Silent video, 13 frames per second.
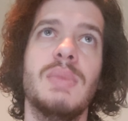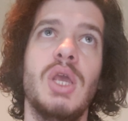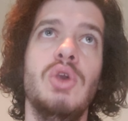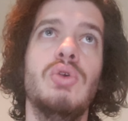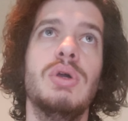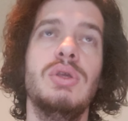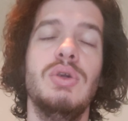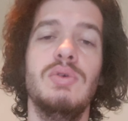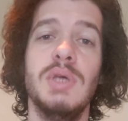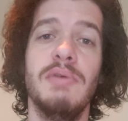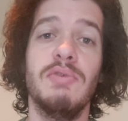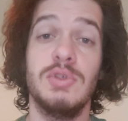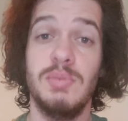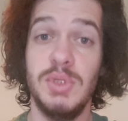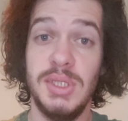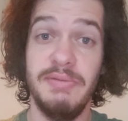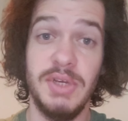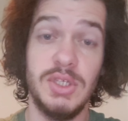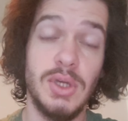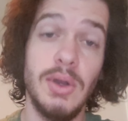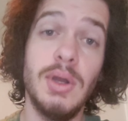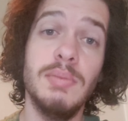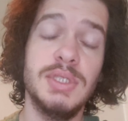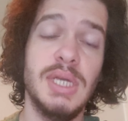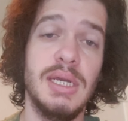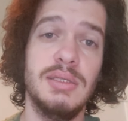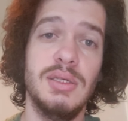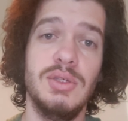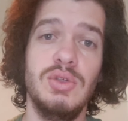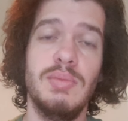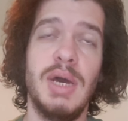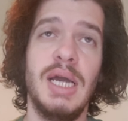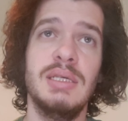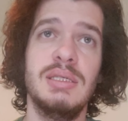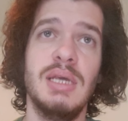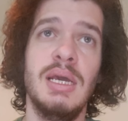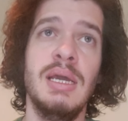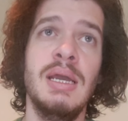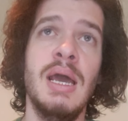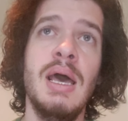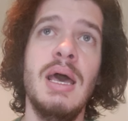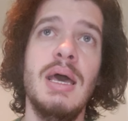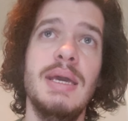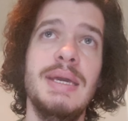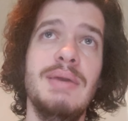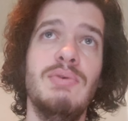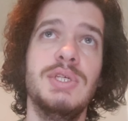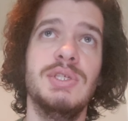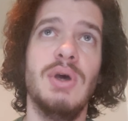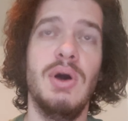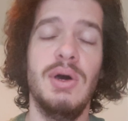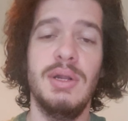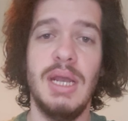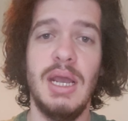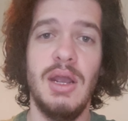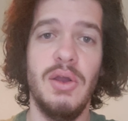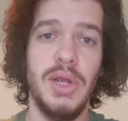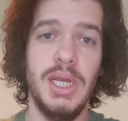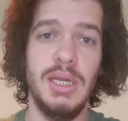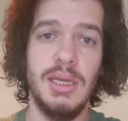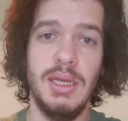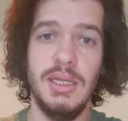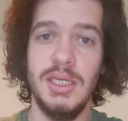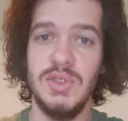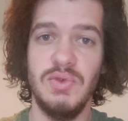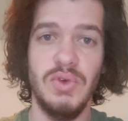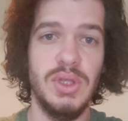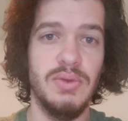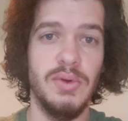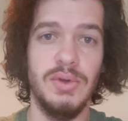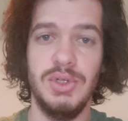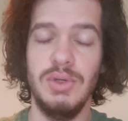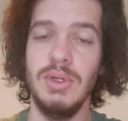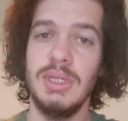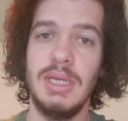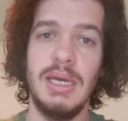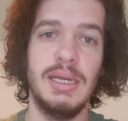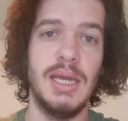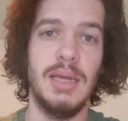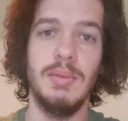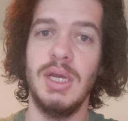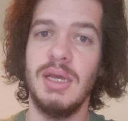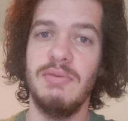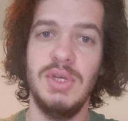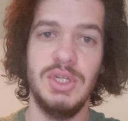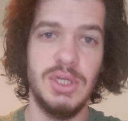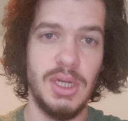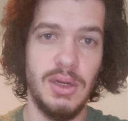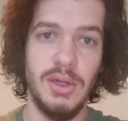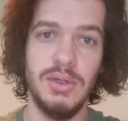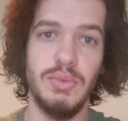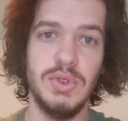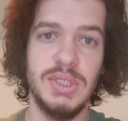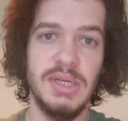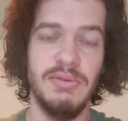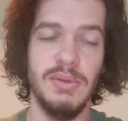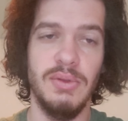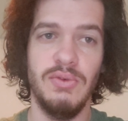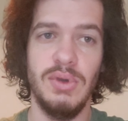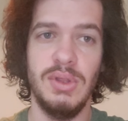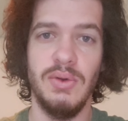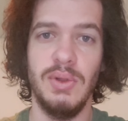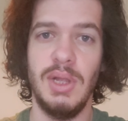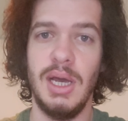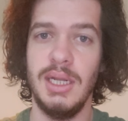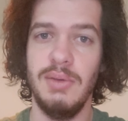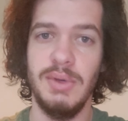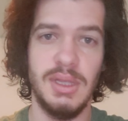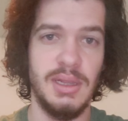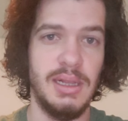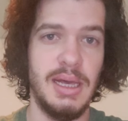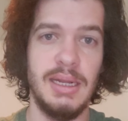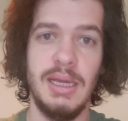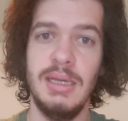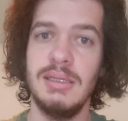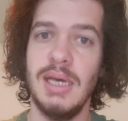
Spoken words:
you could use it for specific circumstances. You might say he was unerring in his free throw shooting that game. Like if he shot 100% from the free throw line, he went to the line 8